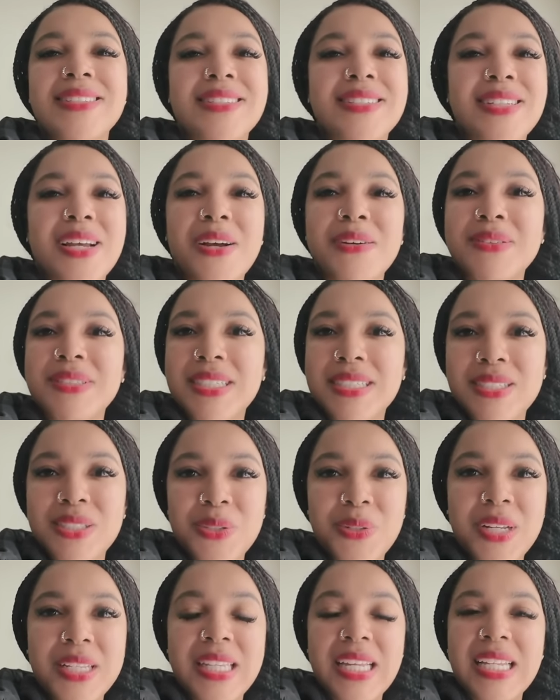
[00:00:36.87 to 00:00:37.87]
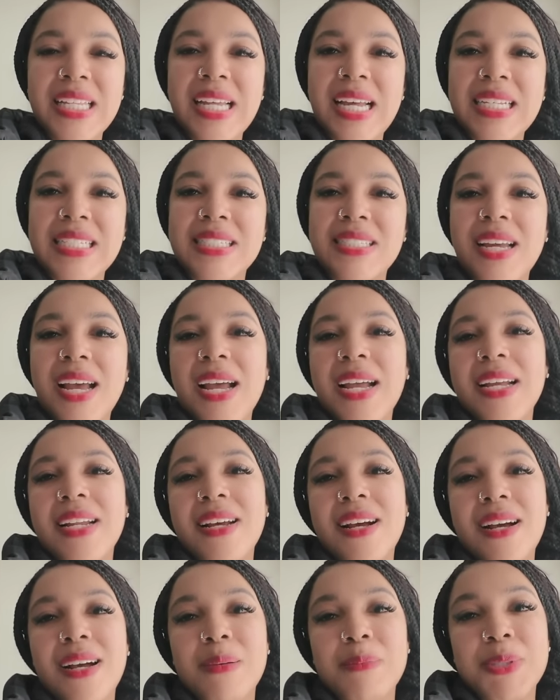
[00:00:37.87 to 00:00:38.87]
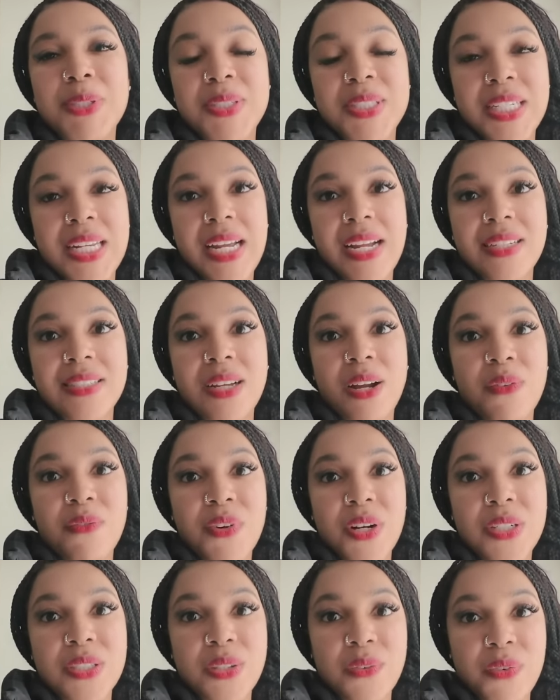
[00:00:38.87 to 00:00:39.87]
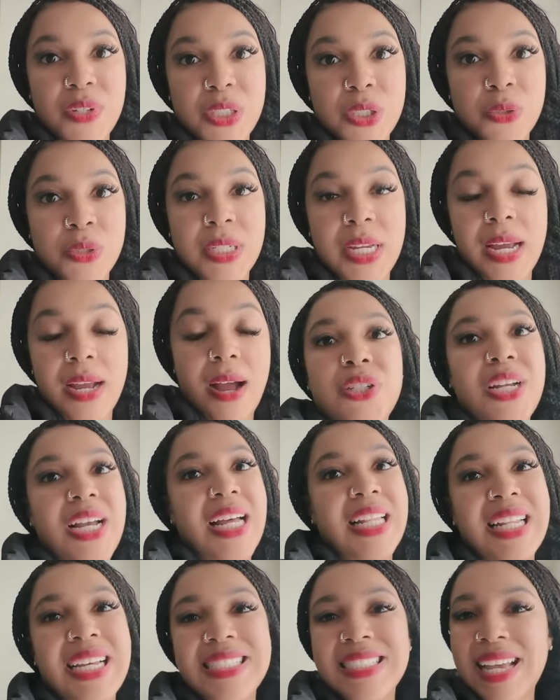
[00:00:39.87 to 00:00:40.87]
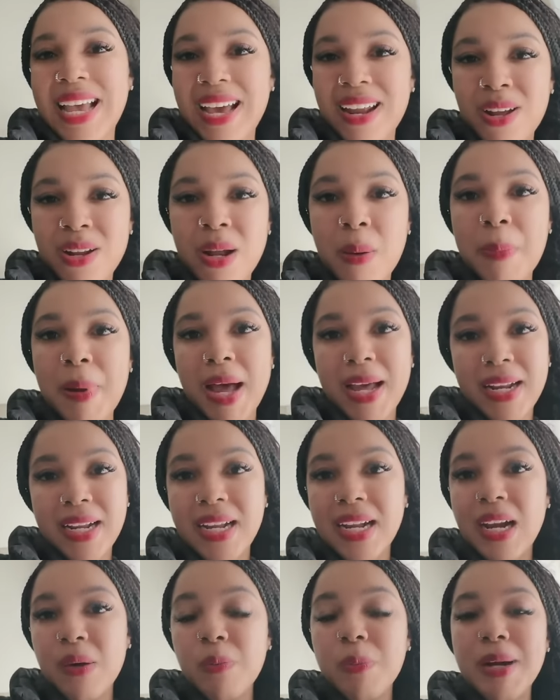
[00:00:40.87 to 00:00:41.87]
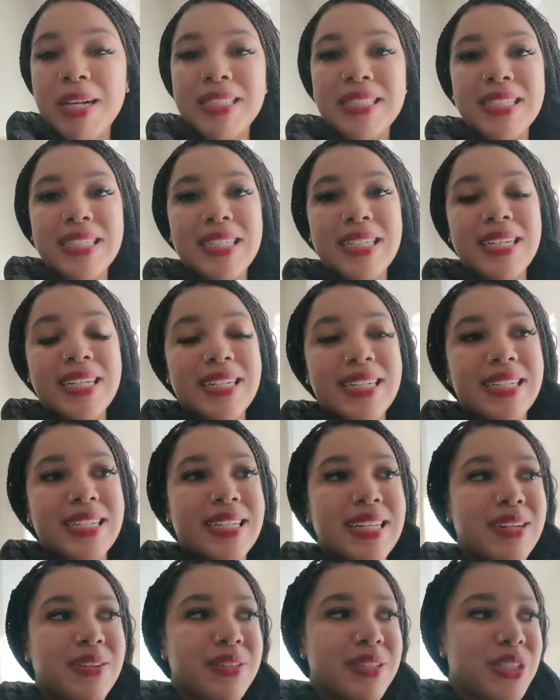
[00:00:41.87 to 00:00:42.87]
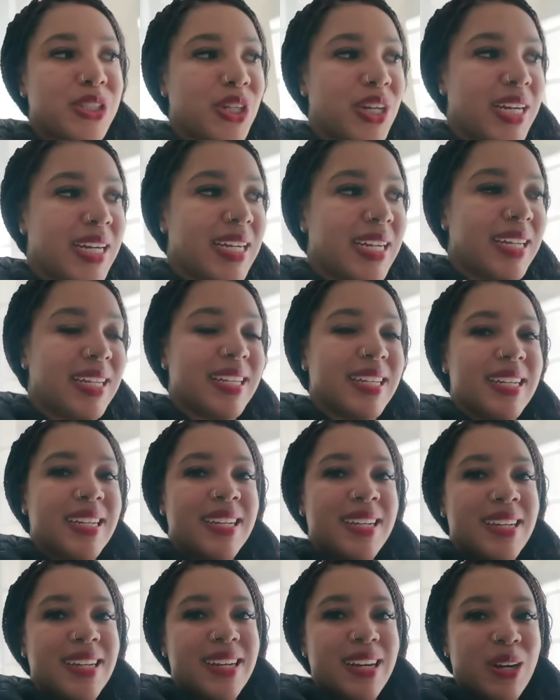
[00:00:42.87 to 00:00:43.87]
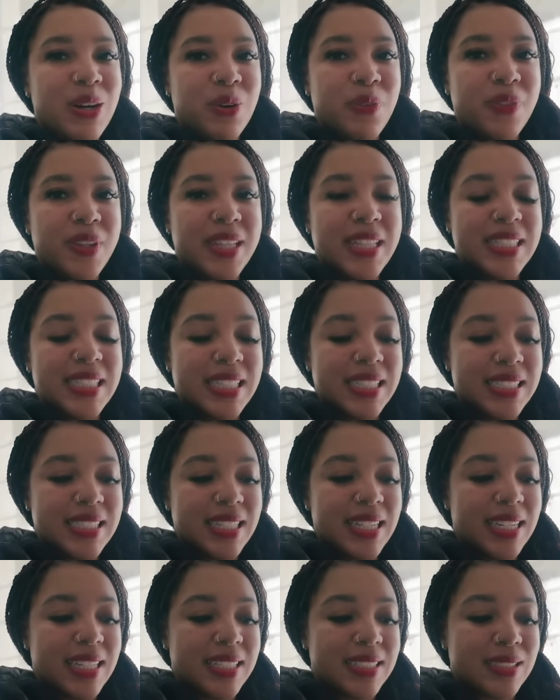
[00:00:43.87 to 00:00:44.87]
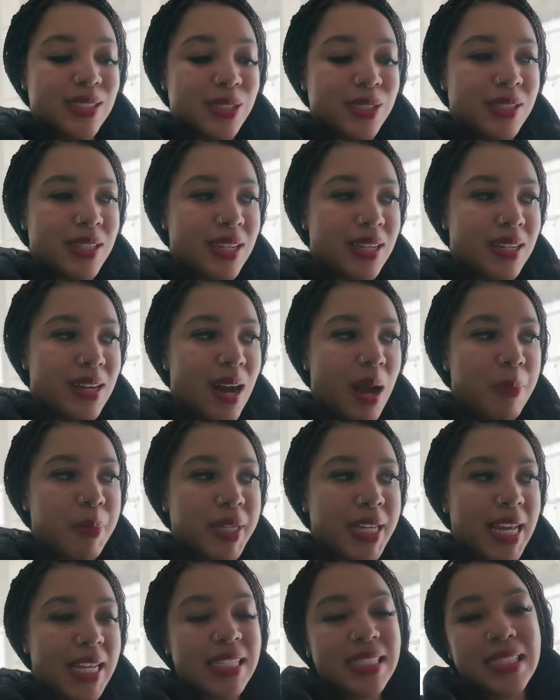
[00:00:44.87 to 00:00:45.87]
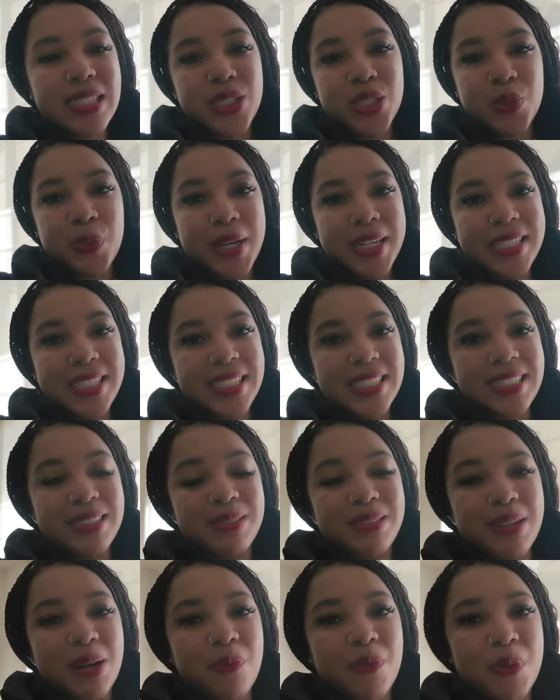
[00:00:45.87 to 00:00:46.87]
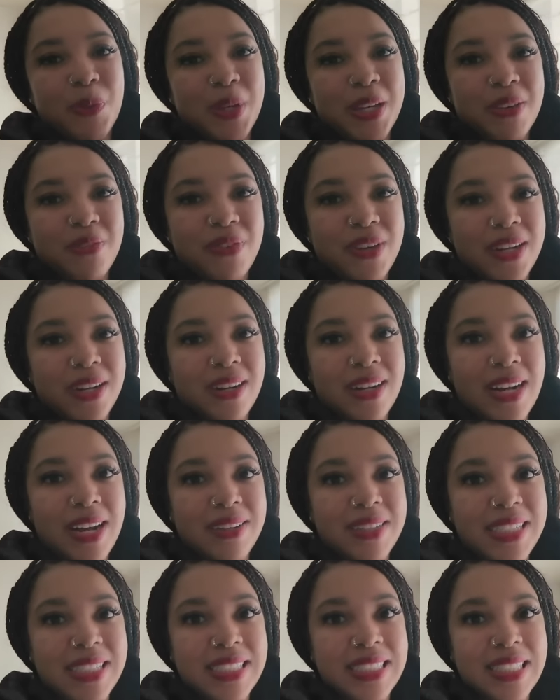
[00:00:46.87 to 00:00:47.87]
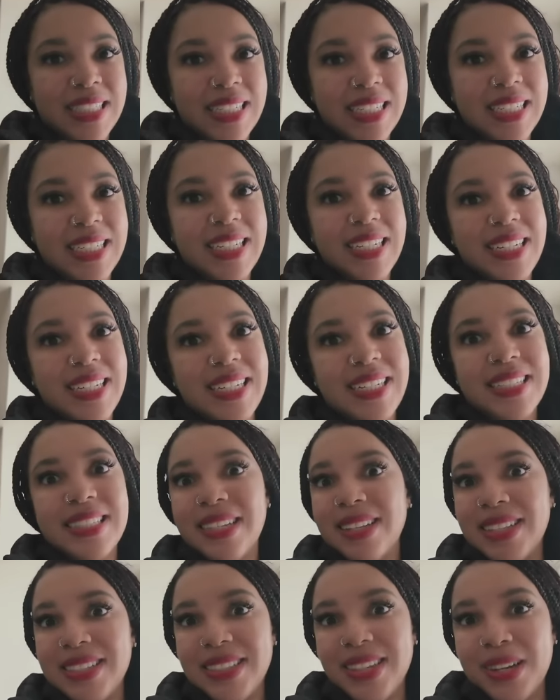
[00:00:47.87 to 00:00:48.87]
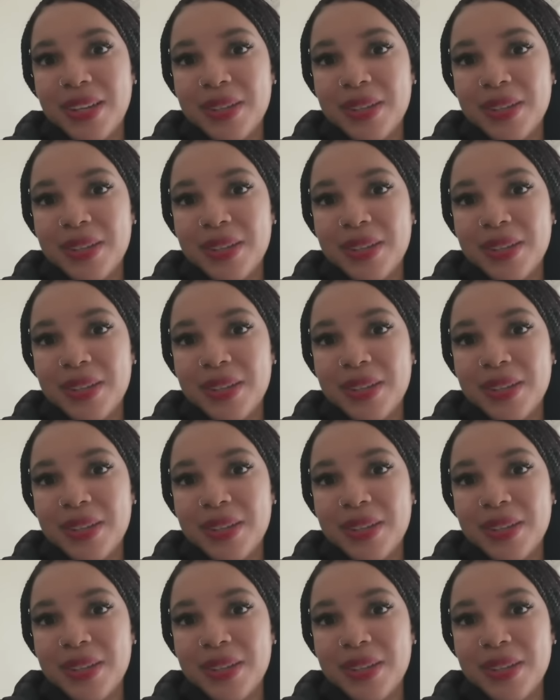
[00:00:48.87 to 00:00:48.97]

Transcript: So didn't do anything last night. So today is our first official day. So yeah, let's head on up out of here. We're about to get on the train. Hopefully this isn't a complicated situation. Hopefully we can figure it out easily. So let's